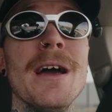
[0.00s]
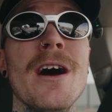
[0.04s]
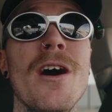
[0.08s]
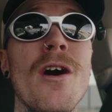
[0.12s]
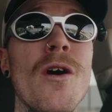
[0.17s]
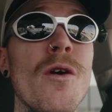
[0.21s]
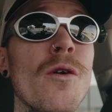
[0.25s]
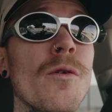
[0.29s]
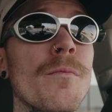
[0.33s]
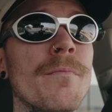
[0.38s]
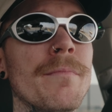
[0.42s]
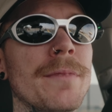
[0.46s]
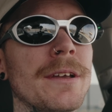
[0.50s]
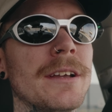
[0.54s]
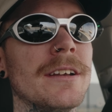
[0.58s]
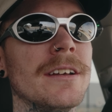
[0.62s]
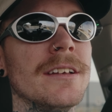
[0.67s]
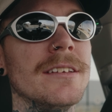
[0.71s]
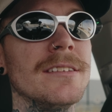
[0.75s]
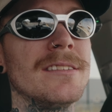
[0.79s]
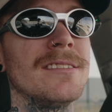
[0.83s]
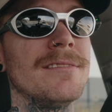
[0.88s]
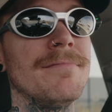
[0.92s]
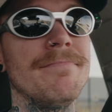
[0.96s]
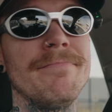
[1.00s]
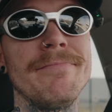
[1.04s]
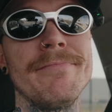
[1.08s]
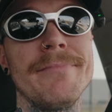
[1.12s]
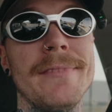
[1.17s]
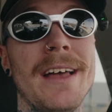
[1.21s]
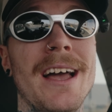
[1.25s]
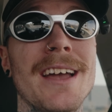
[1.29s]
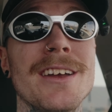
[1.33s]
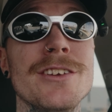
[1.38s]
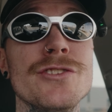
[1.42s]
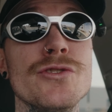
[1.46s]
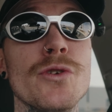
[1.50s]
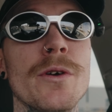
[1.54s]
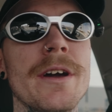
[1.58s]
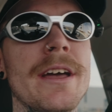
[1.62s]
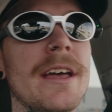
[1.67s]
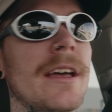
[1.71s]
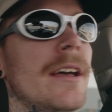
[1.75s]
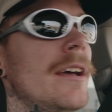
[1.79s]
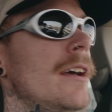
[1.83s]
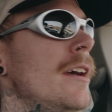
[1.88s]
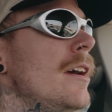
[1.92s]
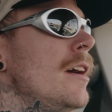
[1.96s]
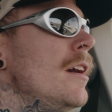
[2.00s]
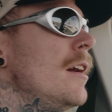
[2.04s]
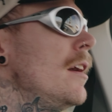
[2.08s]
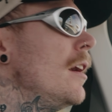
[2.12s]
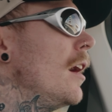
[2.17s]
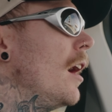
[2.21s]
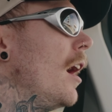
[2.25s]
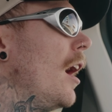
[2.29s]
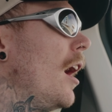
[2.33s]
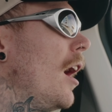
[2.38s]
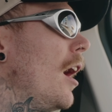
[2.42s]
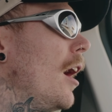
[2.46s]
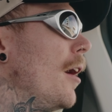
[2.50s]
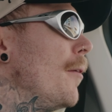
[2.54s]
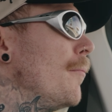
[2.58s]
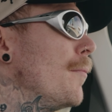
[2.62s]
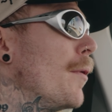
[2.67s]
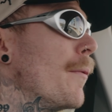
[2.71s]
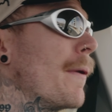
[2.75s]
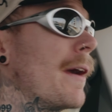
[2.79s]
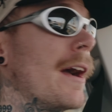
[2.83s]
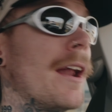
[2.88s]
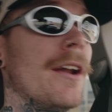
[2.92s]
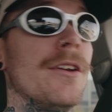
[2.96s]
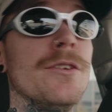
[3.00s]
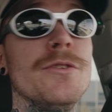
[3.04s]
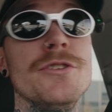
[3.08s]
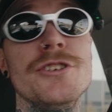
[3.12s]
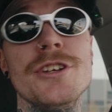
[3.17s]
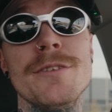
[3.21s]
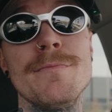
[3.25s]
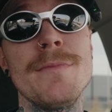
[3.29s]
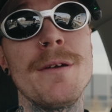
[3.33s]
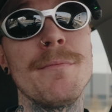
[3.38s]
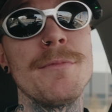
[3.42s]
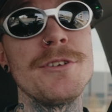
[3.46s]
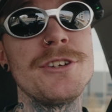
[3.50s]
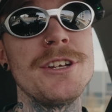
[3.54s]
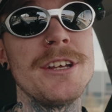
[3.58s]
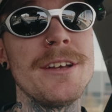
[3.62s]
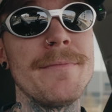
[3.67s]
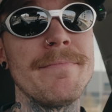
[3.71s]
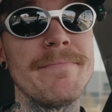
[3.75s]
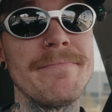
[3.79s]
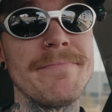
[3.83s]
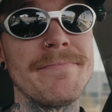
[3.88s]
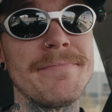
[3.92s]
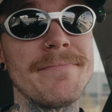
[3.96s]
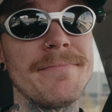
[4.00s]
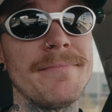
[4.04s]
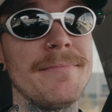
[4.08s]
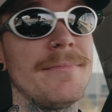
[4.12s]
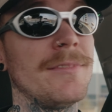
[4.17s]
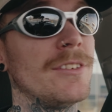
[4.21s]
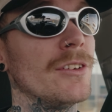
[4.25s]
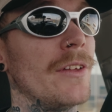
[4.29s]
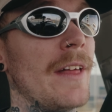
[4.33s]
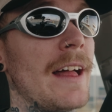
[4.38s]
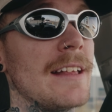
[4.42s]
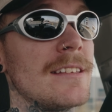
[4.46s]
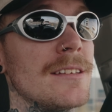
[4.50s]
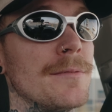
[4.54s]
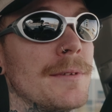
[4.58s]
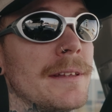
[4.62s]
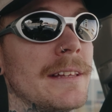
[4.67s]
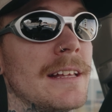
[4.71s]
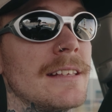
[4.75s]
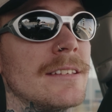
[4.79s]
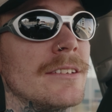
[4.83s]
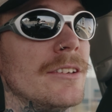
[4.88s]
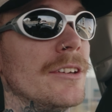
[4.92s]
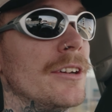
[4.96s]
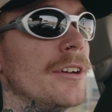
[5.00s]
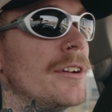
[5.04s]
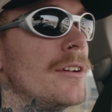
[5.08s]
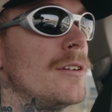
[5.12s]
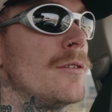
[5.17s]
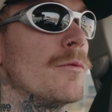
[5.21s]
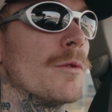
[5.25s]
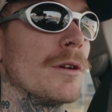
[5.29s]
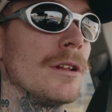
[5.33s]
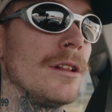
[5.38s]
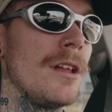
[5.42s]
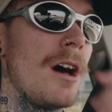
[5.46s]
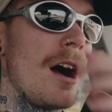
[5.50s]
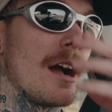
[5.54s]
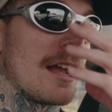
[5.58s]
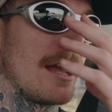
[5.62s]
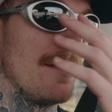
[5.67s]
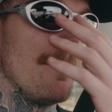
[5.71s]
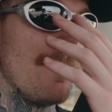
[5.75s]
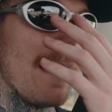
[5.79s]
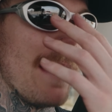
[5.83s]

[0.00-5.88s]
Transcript: at home because I enjoy it. But we got a new gym membership, so that's something that's good. We're locking